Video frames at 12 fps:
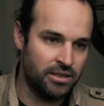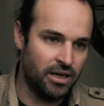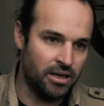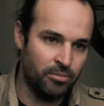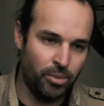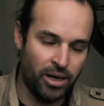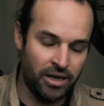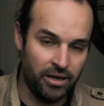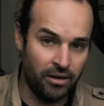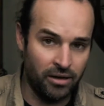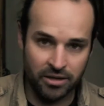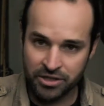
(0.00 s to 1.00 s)
not a
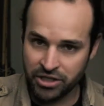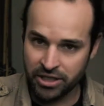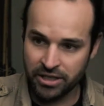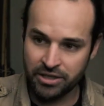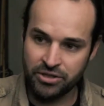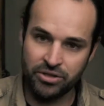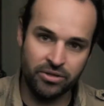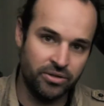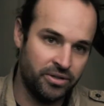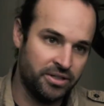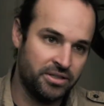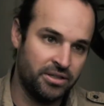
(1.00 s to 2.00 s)
biology
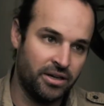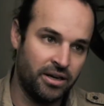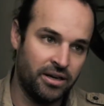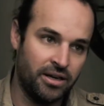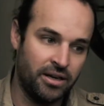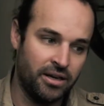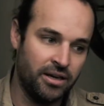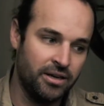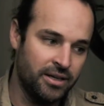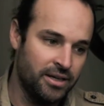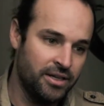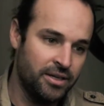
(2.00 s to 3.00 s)
issue. It's not a
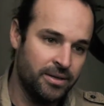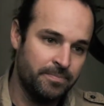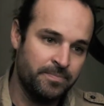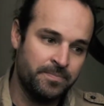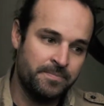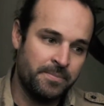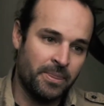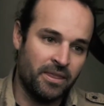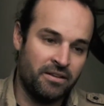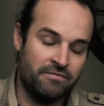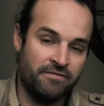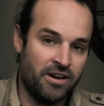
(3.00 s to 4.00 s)

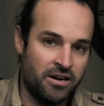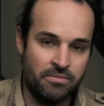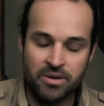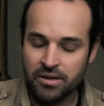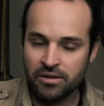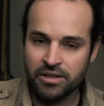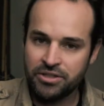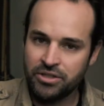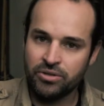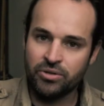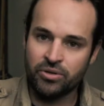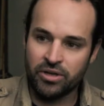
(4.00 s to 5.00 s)
environmental
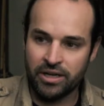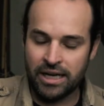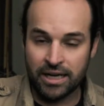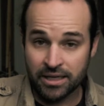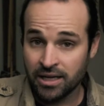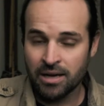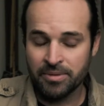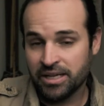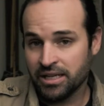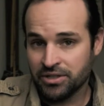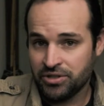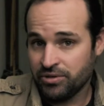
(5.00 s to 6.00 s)
issue or an economic
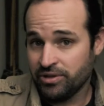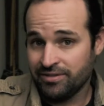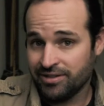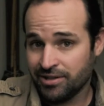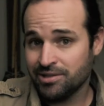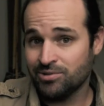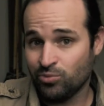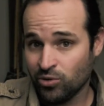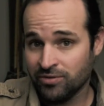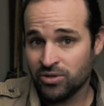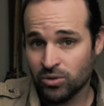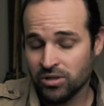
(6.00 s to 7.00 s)
issue even, because
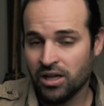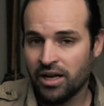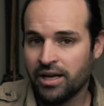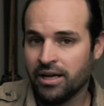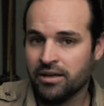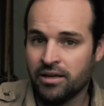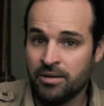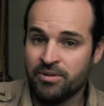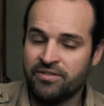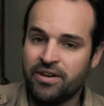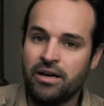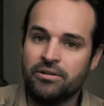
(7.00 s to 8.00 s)
wolves hold a lot of economic
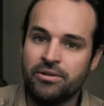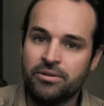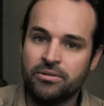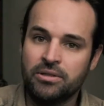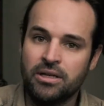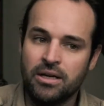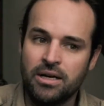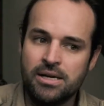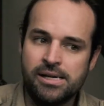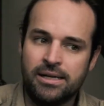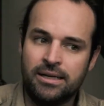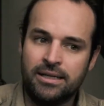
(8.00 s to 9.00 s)
value.
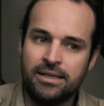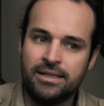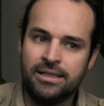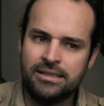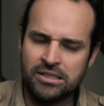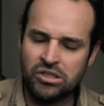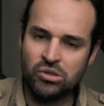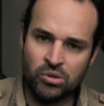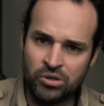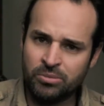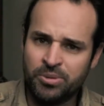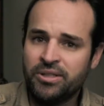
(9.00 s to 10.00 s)
It's a
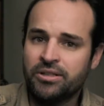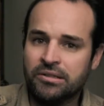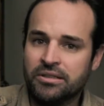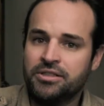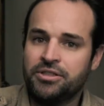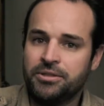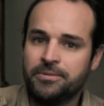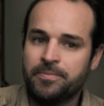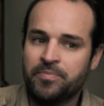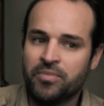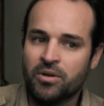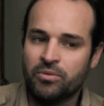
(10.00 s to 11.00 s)
social political issue,
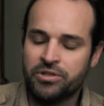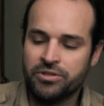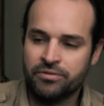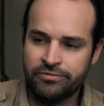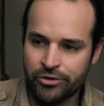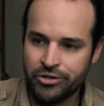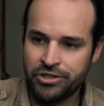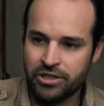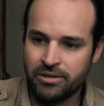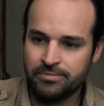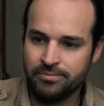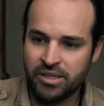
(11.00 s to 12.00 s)
which is
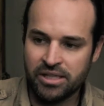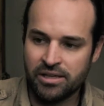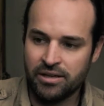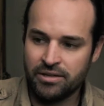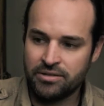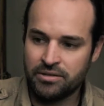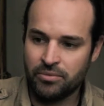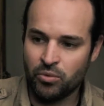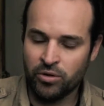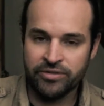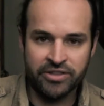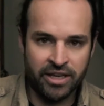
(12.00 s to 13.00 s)
unfortunate because
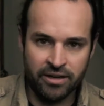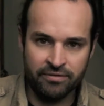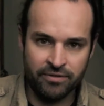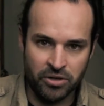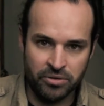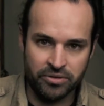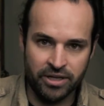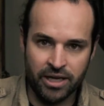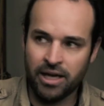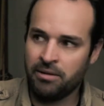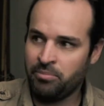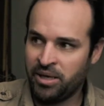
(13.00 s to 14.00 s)
wolves can't vote. They
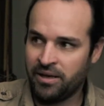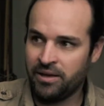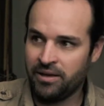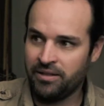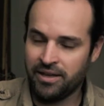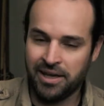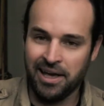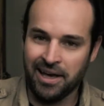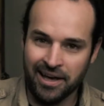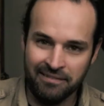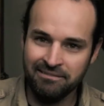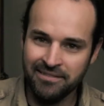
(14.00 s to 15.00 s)
can't picket. They can't